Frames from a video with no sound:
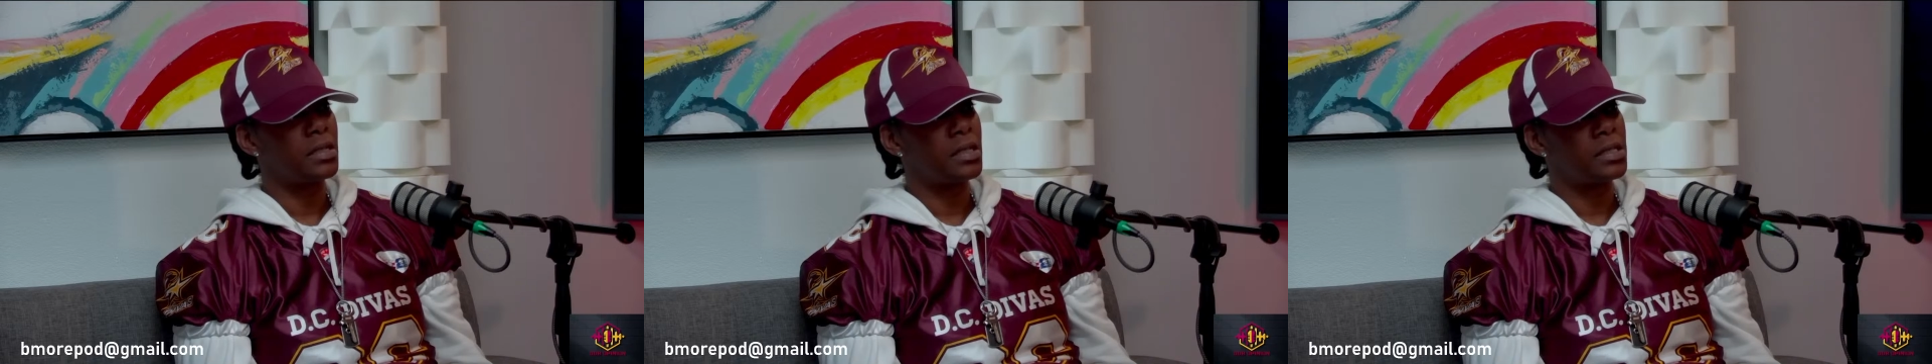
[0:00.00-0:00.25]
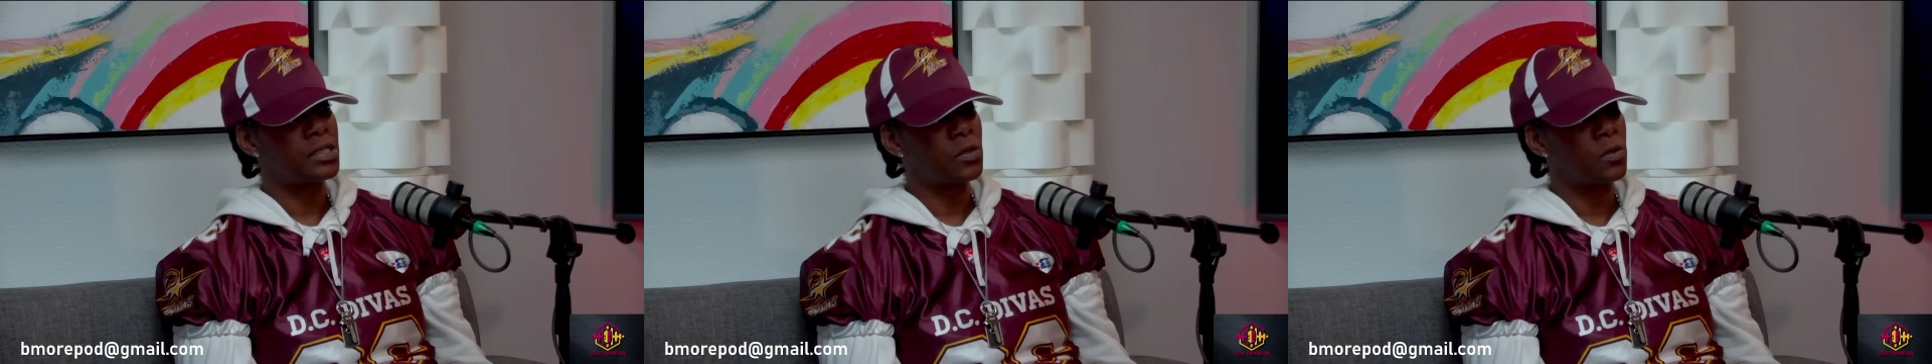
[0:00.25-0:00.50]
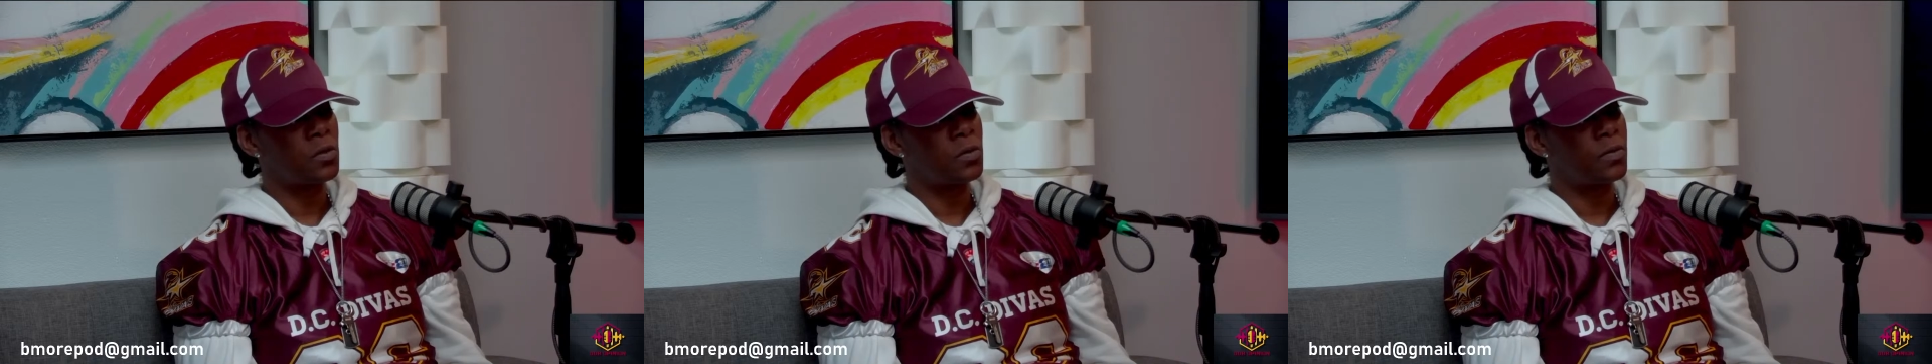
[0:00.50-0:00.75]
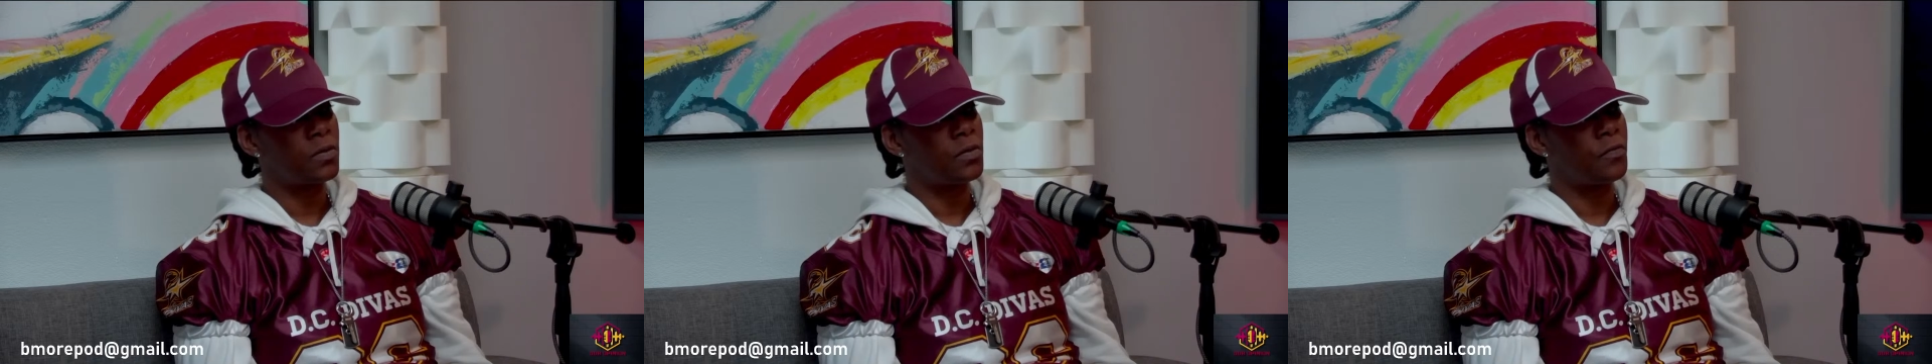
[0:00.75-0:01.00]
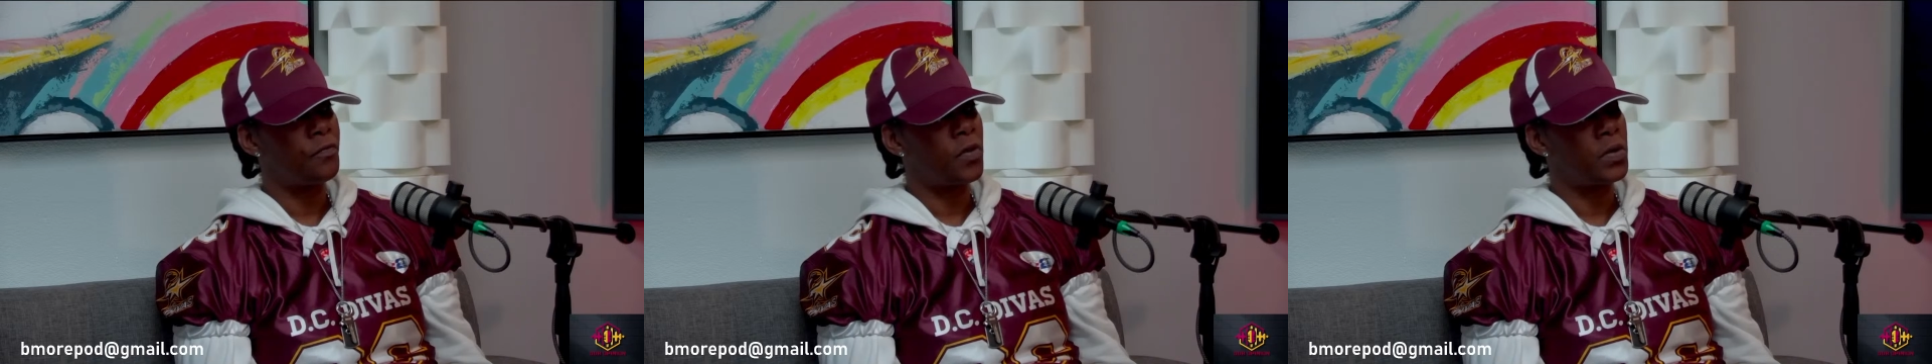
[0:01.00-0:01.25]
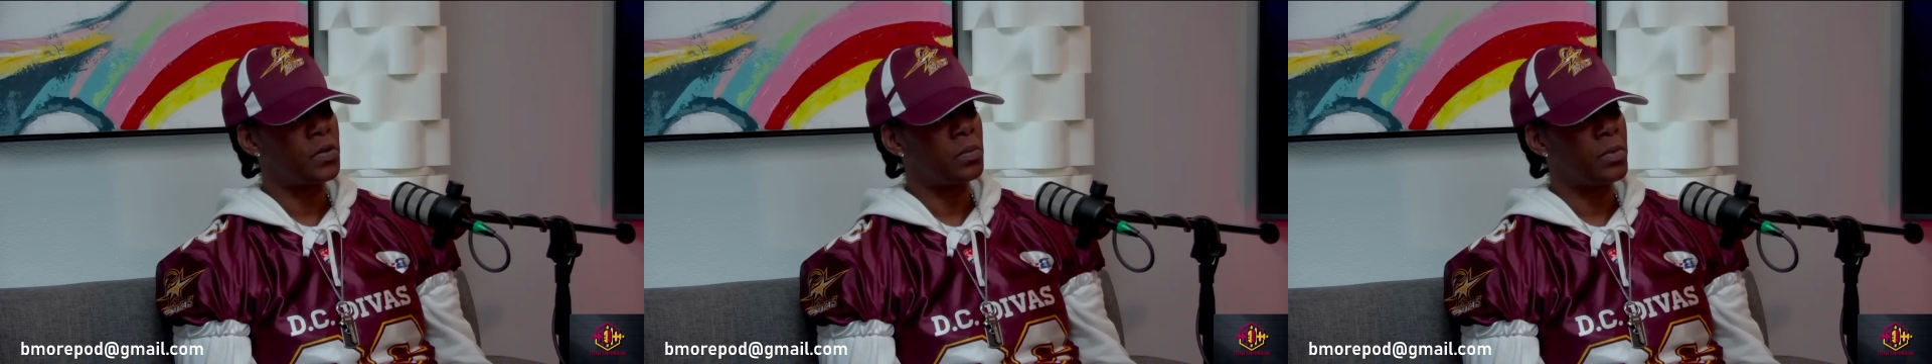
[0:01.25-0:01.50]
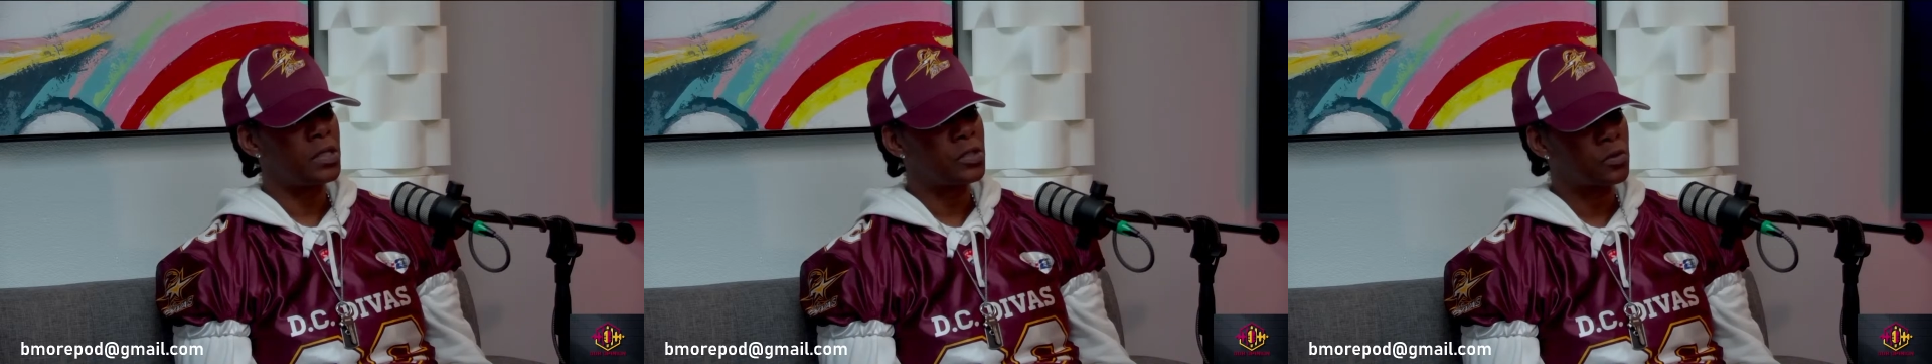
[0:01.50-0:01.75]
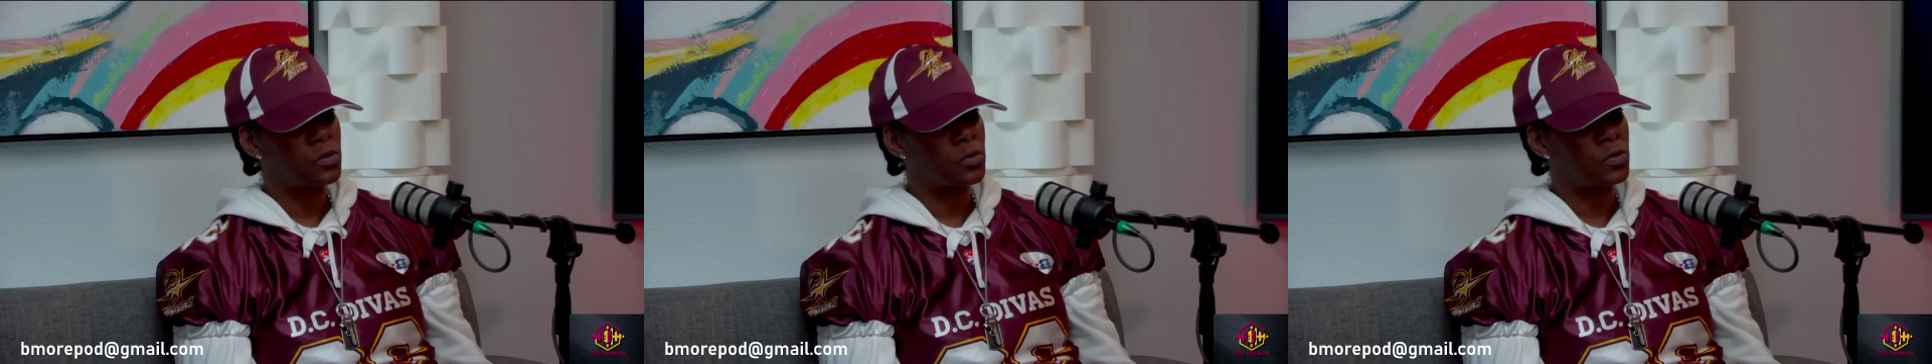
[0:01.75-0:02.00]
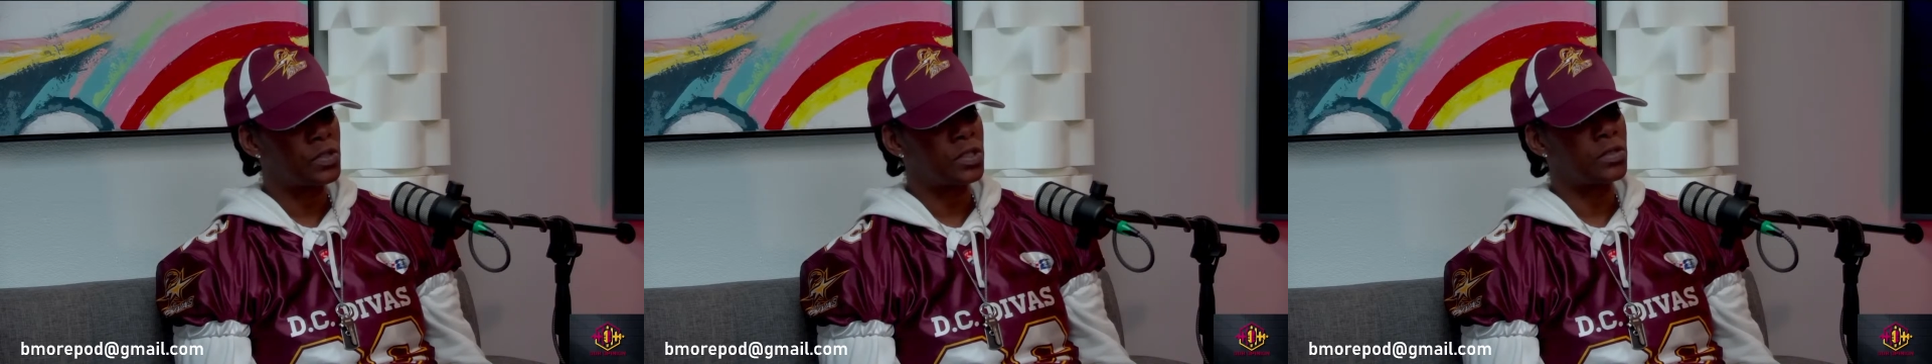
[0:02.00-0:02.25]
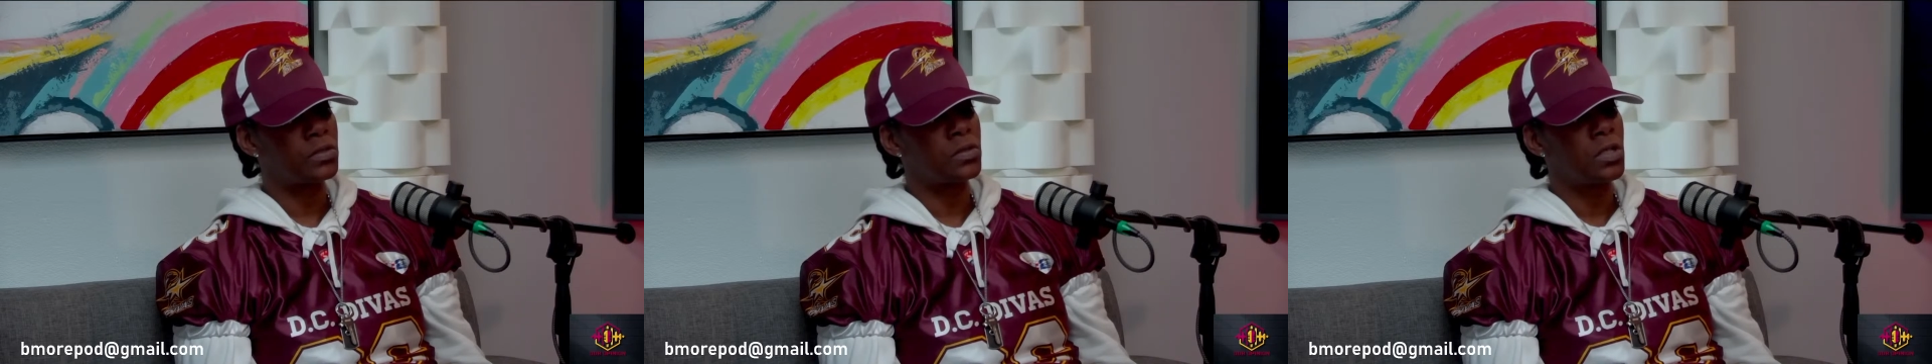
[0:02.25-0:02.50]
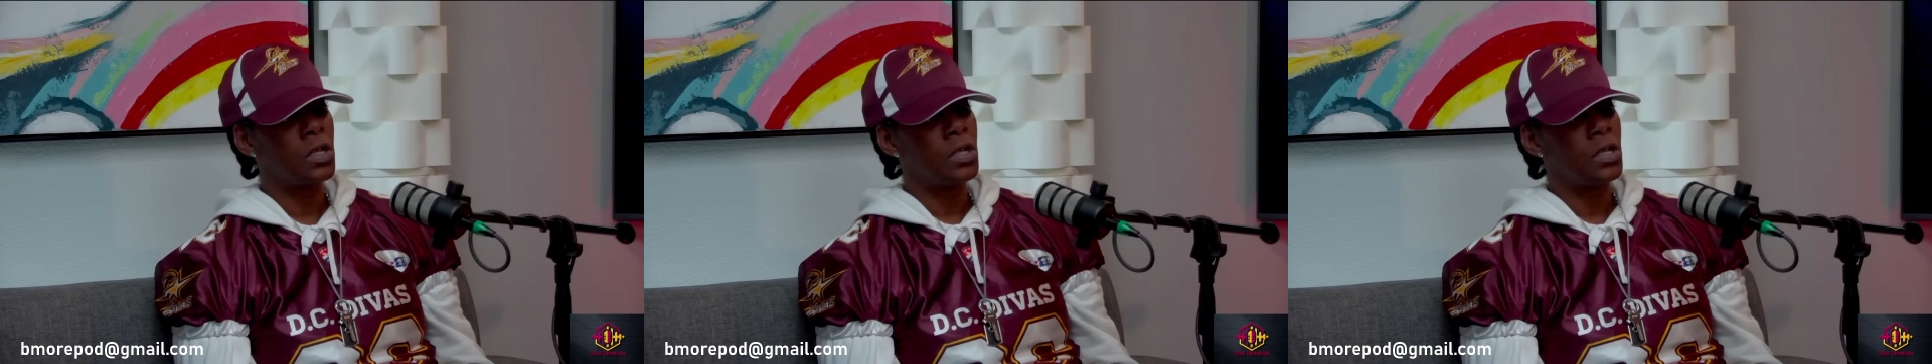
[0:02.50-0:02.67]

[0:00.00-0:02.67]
And so fundamentals and